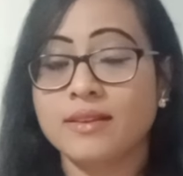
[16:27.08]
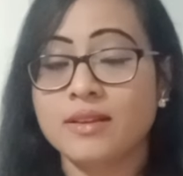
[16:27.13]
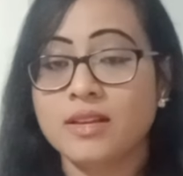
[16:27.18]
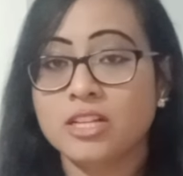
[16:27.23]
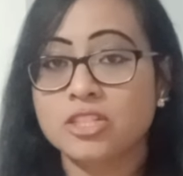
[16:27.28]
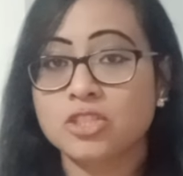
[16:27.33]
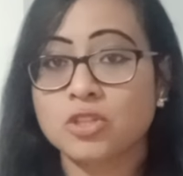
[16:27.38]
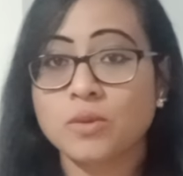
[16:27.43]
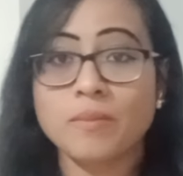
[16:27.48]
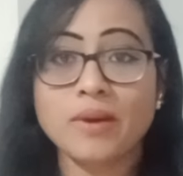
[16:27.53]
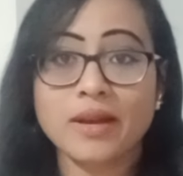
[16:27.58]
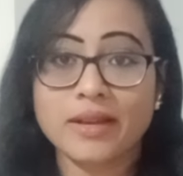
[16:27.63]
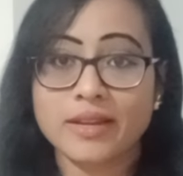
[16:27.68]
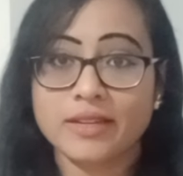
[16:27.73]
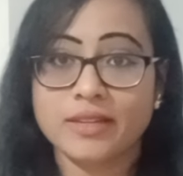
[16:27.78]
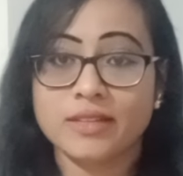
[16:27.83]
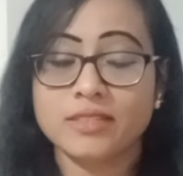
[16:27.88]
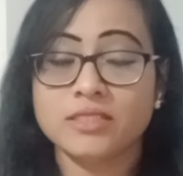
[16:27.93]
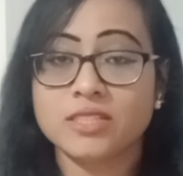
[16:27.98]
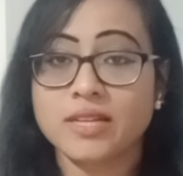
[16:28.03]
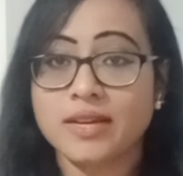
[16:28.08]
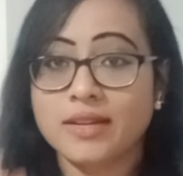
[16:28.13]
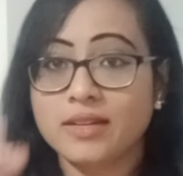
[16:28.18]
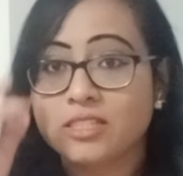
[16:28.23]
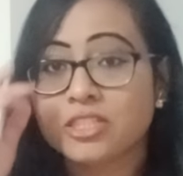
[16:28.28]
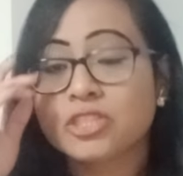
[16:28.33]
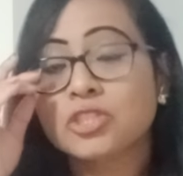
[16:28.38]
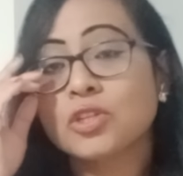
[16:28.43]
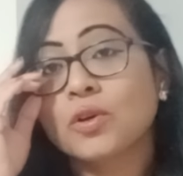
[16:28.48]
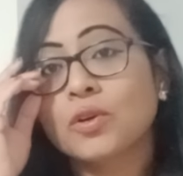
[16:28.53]
so marketing
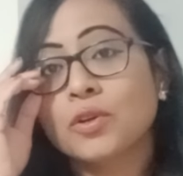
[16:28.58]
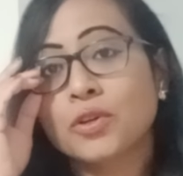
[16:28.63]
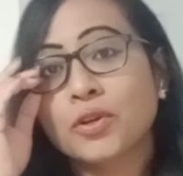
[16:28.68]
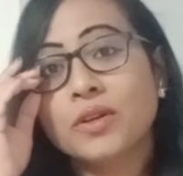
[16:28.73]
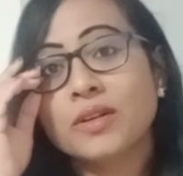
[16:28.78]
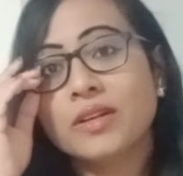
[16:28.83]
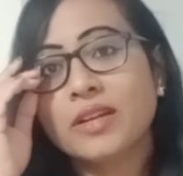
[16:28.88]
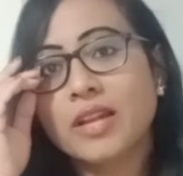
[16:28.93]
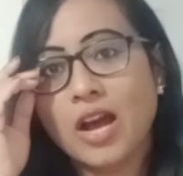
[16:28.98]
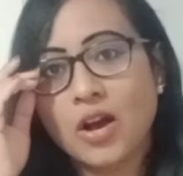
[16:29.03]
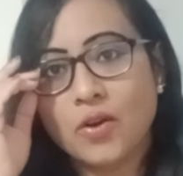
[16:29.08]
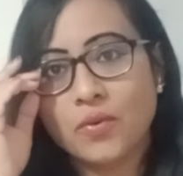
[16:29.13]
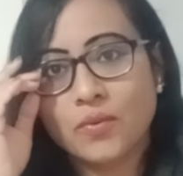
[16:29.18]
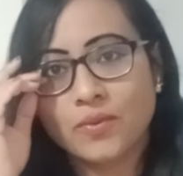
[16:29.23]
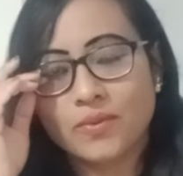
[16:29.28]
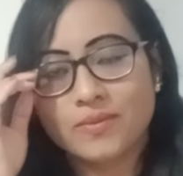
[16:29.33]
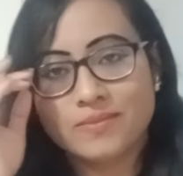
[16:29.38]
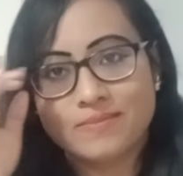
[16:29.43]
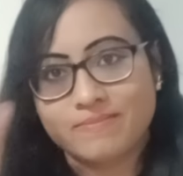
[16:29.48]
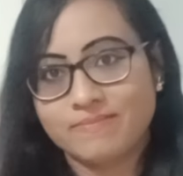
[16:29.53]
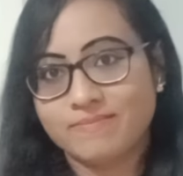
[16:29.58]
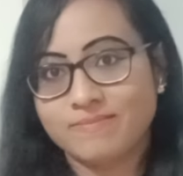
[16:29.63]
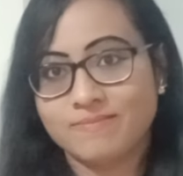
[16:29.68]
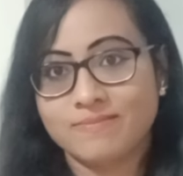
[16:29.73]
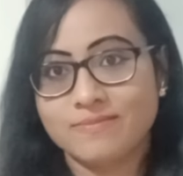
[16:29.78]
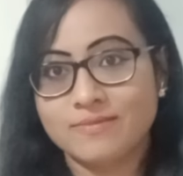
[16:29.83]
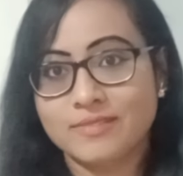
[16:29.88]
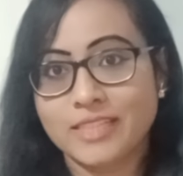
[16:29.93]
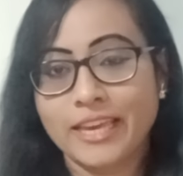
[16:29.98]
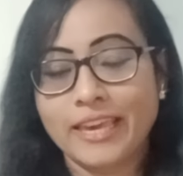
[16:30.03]
channels. So now
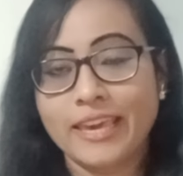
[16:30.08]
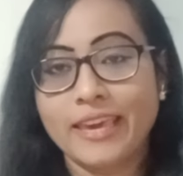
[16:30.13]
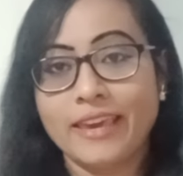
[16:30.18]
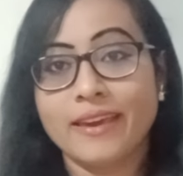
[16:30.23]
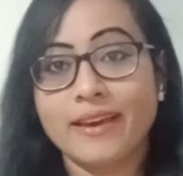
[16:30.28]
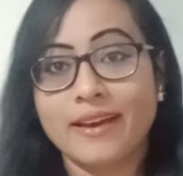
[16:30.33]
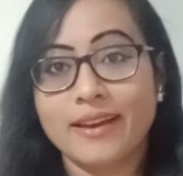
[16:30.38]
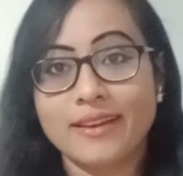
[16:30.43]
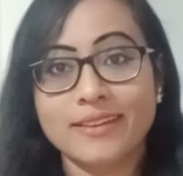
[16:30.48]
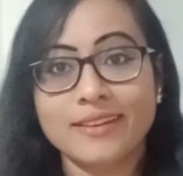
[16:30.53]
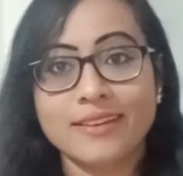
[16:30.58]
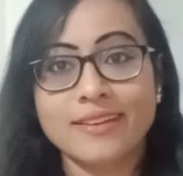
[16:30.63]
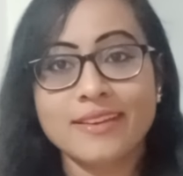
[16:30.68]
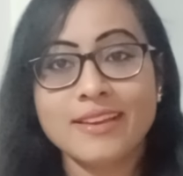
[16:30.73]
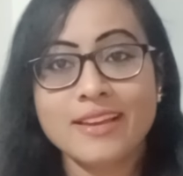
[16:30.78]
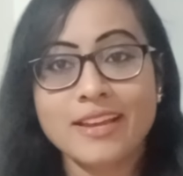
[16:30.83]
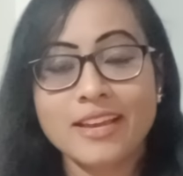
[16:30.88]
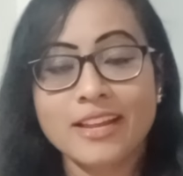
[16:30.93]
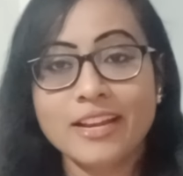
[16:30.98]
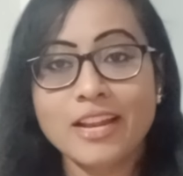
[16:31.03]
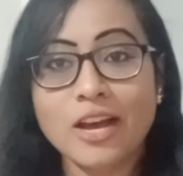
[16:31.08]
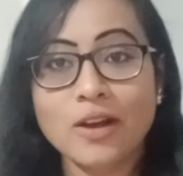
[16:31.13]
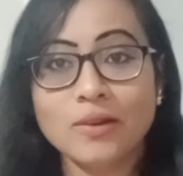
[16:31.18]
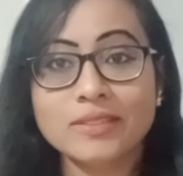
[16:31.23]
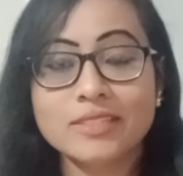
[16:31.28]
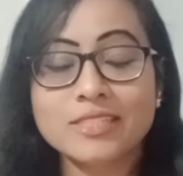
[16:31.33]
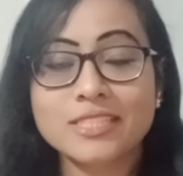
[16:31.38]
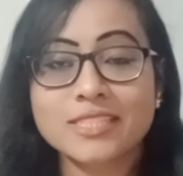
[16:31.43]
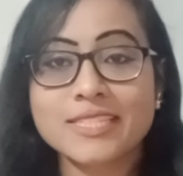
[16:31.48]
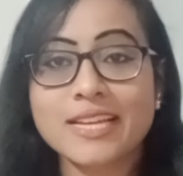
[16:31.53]
the AI, now
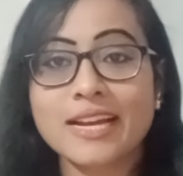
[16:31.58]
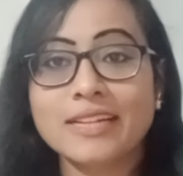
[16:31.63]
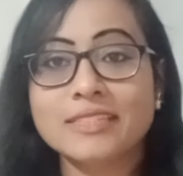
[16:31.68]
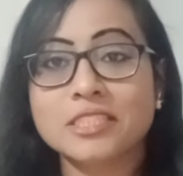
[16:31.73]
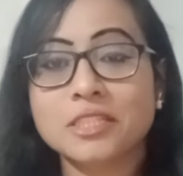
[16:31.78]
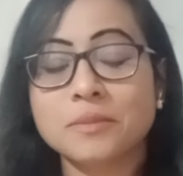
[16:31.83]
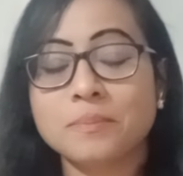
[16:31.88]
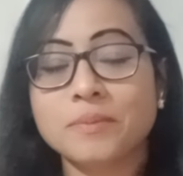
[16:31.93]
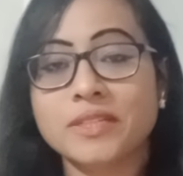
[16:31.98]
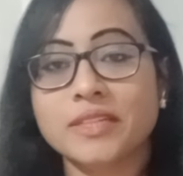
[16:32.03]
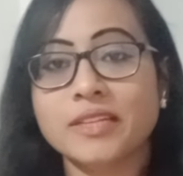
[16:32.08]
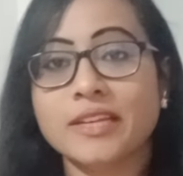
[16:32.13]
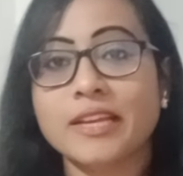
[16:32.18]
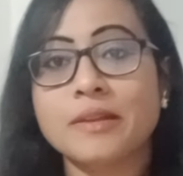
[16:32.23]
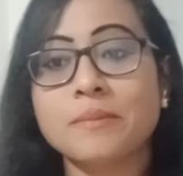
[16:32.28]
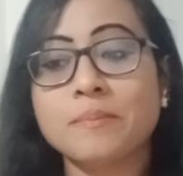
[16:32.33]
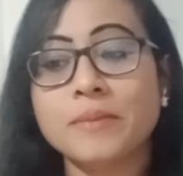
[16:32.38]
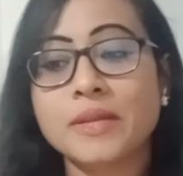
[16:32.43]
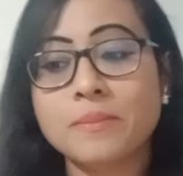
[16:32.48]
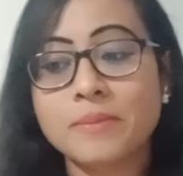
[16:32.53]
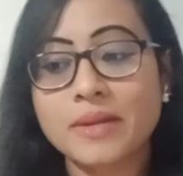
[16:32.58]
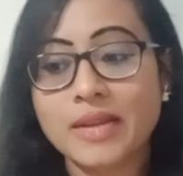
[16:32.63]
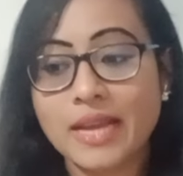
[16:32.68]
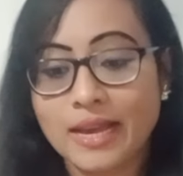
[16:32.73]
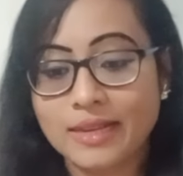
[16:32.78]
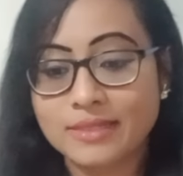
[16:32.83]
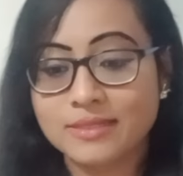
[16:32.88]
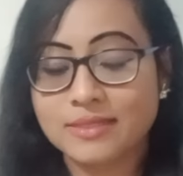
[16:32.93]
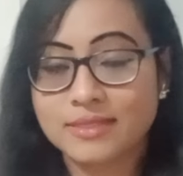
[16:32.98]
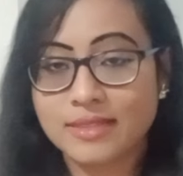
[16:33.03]
this chat gpt can
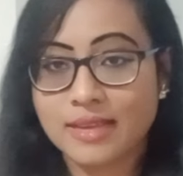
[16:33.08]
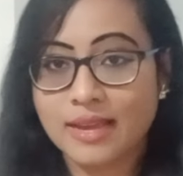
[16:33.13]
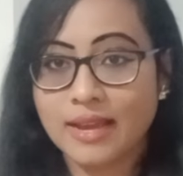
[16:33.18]
minimize